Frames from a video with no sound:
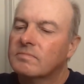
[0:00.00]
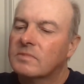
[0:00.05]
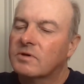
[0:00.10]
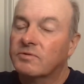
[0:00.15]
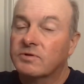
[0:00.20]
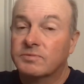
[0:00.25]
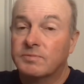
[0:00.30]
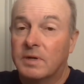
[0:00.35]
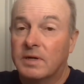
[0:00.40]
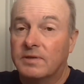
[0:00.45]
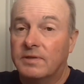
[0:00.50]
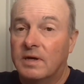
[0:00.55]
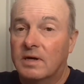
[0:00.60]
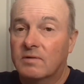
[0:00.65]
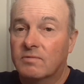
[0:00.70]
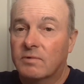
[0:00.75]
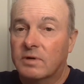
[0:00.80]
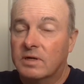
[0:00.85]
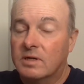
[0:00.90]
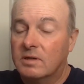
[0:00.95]
it was made
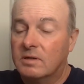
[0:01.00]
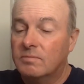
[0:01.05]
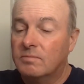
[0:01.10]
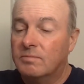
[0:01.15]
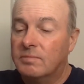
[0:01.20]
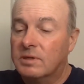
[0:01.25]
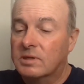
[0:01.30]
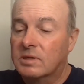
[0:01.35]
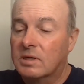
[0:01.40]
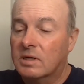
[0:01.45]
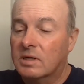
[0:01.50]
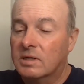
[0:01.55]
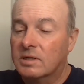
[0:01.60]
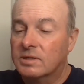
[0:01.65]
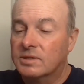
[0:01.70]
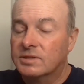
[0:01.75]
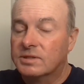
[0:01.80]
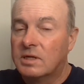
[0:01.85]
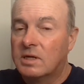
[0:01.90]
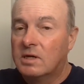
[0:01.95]
that way
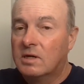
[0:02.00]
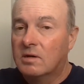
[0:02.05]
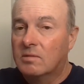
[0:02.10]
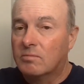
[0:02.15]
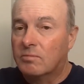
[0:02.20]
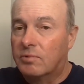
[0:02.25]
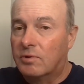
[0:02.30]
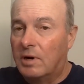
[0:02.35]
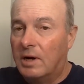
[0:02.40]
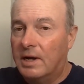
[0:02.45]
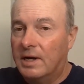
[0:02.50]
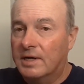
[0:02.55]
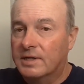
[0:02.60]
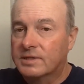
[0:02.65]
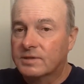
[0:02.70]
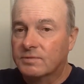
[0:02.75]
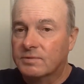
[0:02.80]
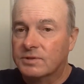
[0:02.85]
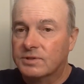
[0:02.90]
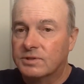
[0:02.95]
because
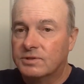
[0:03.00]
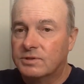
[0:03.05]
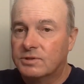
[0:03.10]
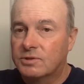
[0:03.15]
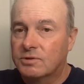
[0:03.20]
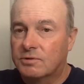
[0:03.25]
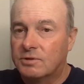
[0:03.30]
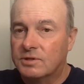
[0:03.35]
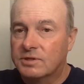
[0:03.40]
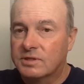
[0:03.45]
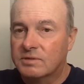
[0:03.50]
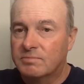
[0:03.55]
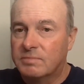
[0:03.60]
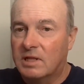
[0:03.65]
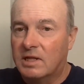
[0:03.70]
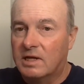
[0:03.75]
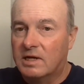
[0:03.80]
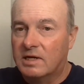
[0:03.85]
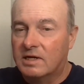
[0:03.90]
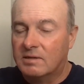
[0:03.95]
brass was in short
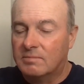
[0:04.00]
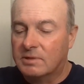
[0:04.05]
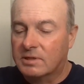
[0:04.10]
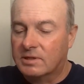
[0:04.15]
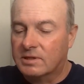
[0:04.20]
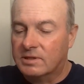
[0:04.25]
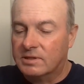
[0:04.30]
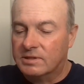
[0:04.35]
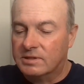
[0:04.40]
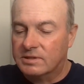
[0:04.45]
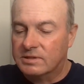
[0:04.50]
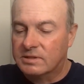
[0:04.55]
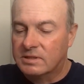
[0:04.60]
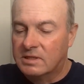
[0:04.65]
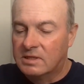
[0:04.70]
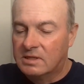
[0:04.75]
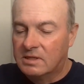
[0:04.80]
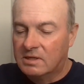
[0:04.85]
supply, because